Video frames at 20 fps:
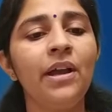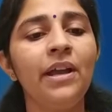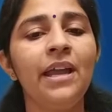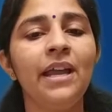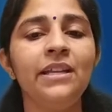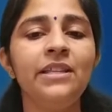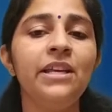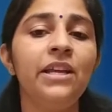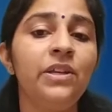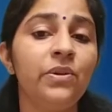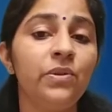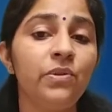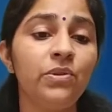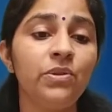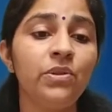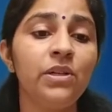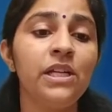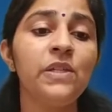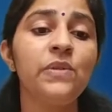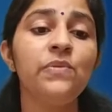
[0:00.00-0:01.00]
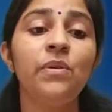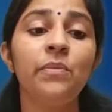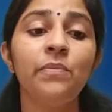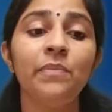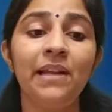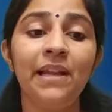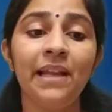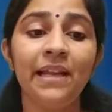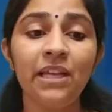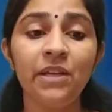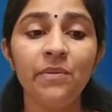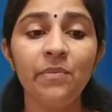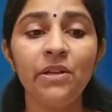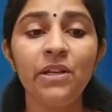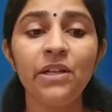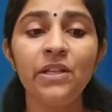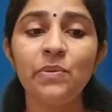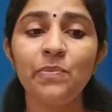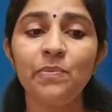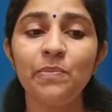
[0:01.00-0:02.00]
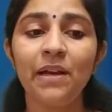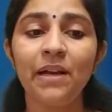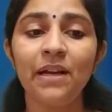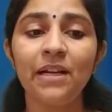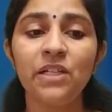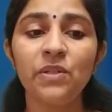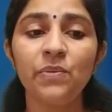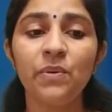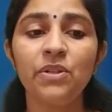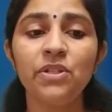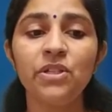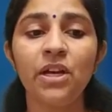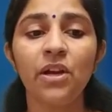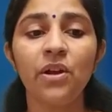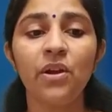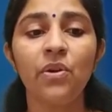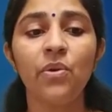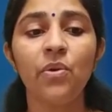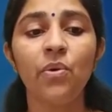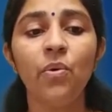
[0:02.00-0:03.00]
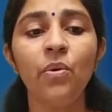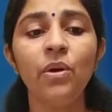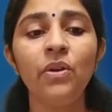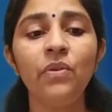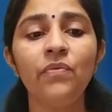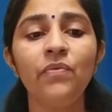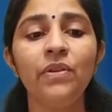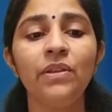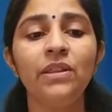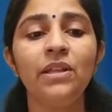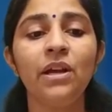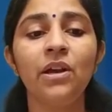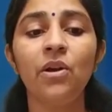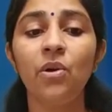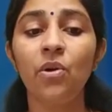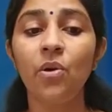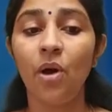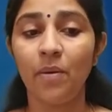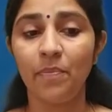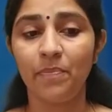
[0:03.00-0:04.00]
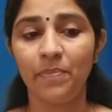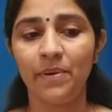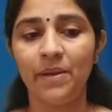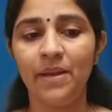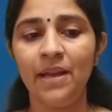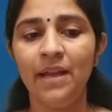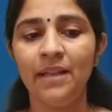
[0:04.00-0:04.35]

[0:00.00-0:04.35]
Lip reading: get their nutrients from the leguminous plants which are grown with the crop.